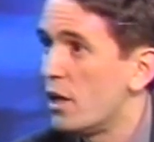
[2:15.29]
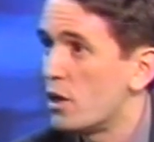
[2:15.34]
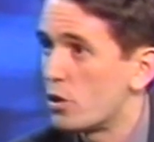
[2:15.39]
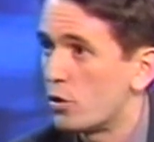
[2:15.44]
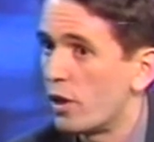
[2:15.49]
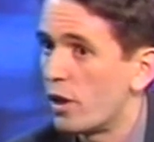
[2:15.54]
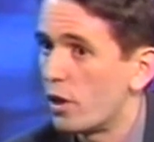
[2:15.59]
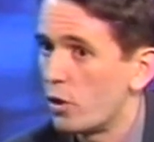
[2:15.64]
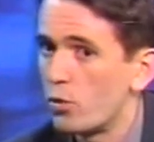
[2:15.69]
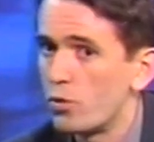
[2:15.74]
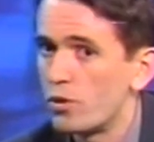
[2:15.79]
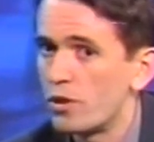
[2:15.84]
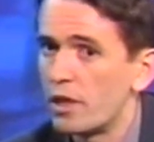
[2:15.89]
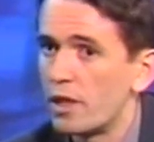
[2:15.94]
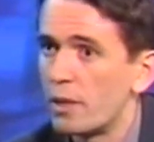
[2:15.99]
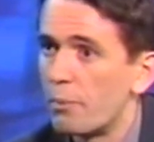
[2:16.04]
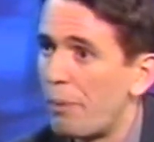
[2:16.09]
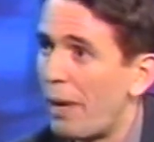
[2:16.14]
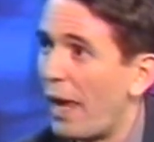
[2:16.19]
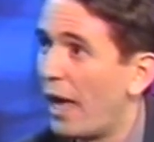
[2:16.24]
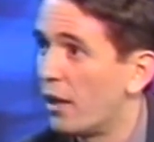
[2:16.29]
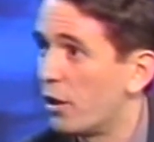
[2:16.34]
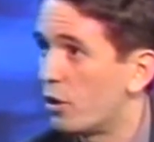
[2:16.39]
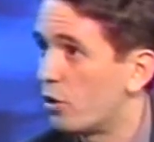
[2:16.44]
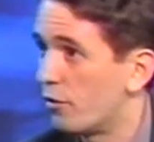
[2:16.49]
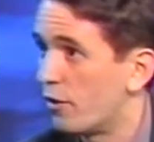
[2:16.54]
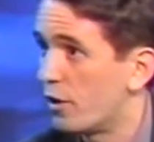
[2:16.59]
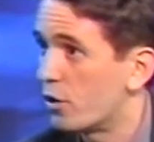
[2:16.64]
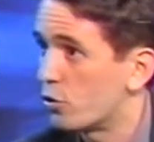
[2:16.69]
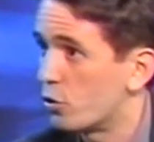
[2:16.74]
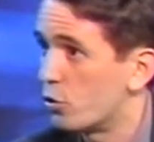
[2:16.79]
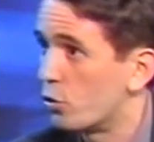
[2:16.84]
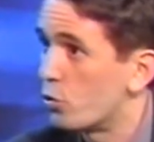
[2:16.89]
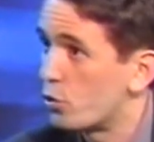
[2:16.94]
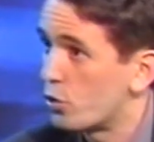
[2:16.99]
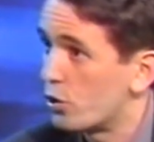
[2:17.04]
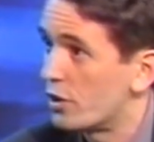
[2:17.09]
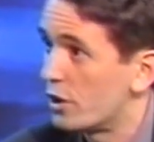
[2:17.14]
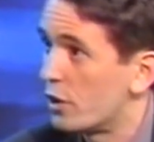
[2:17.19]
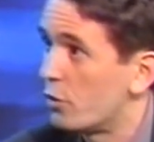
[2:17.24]
So they're using a palette of our
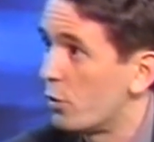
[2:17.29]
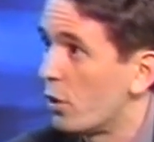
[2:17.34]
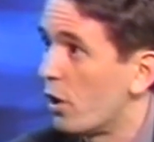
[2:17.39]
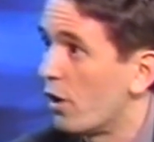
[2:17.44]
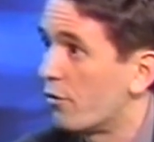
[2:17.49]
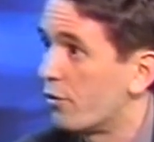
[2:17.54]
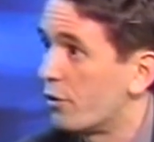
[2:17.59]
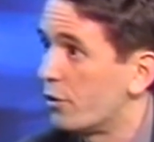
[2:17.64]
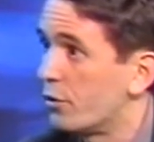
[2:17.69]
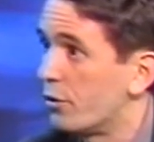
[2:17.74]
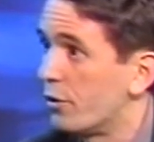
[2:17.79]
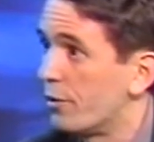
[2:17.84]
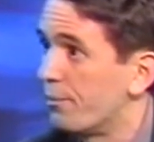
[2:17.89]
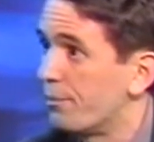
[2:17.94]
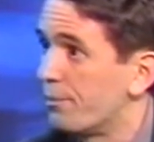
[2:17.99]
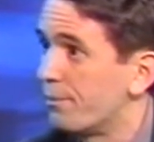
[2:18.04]
solutions that we offer.